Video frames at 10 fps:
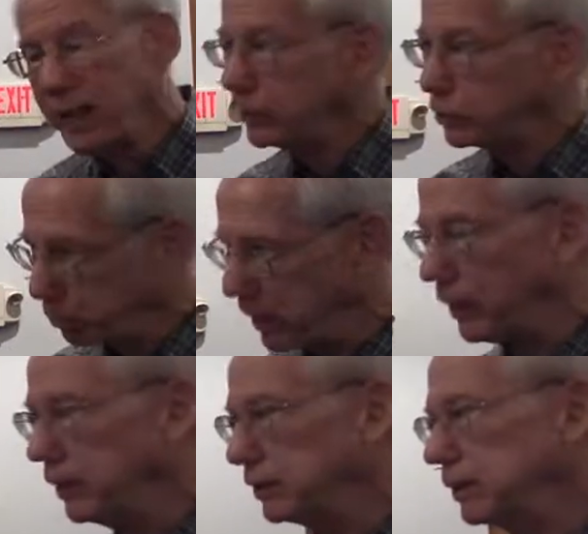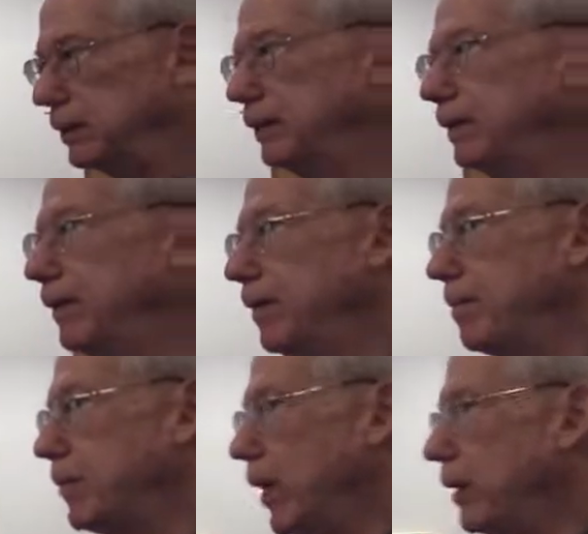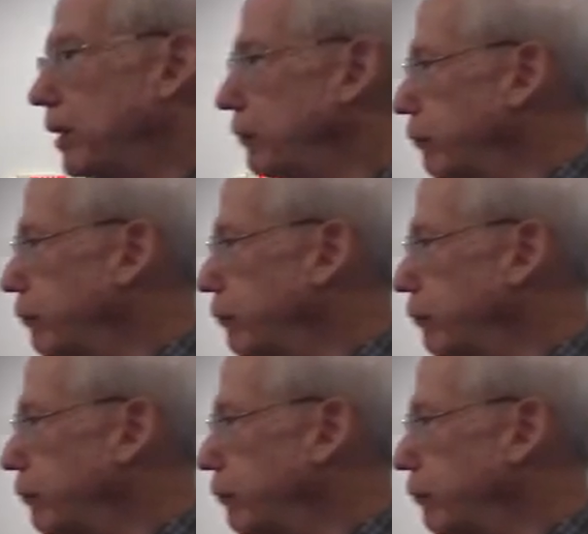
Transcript: he speaks. And then in